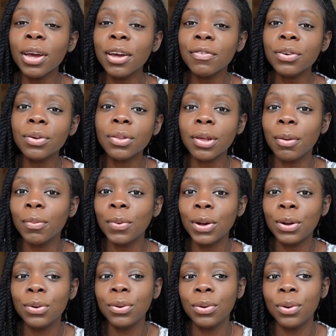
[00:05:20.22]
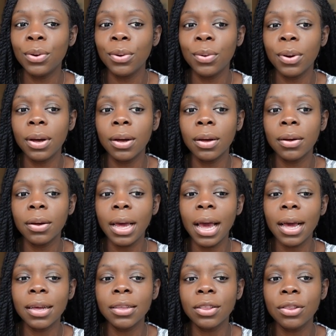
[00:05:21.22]
if you're someone who
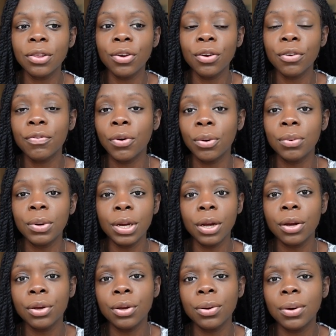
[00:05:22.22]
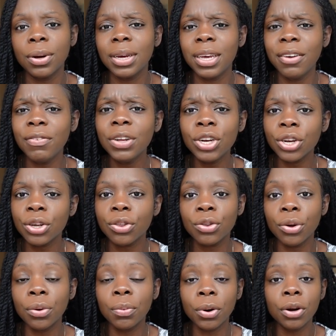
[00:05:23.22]
has your phone near you or even
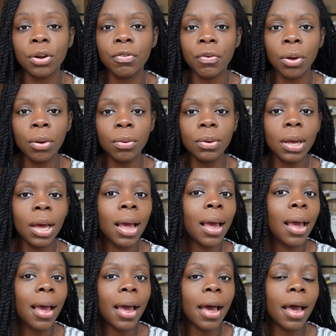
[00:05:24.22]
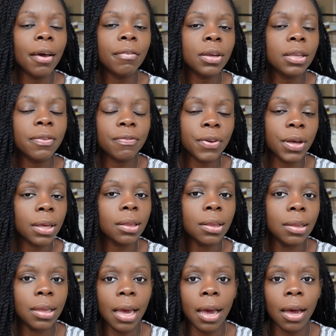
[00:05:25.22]
just your work phone, have it
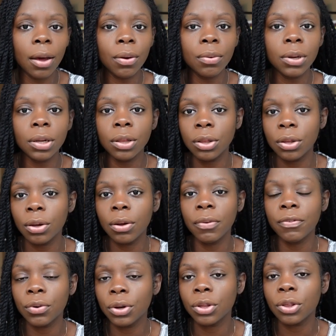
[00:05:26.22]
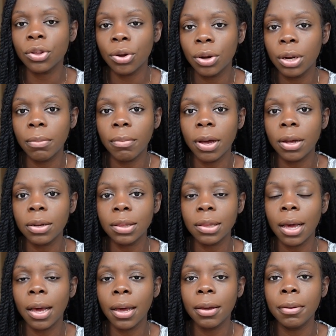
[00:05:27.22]
face down until for a certain amount of
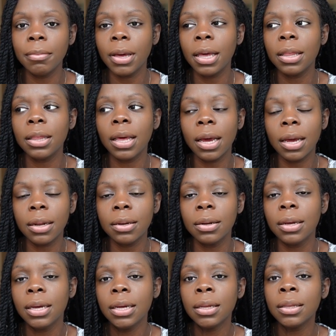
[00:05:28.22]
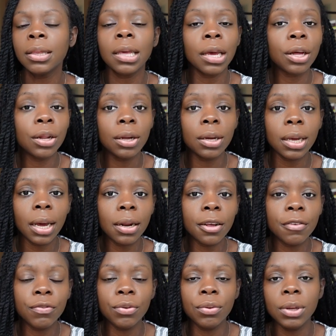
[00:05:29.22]
time and then take a look at
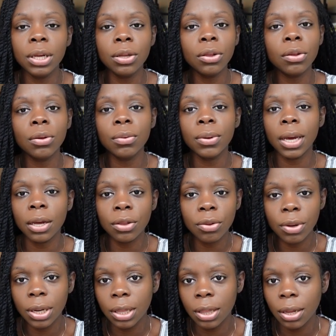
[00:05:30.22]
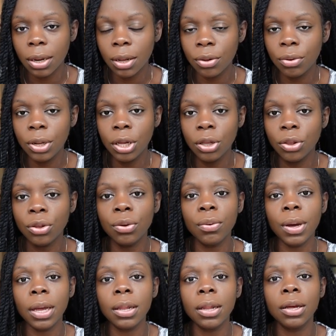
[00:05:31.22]
it if you need to, answer anything that you need
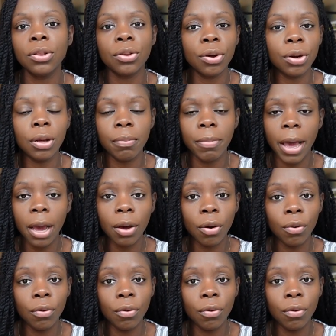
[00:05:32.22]
to, and then turn it back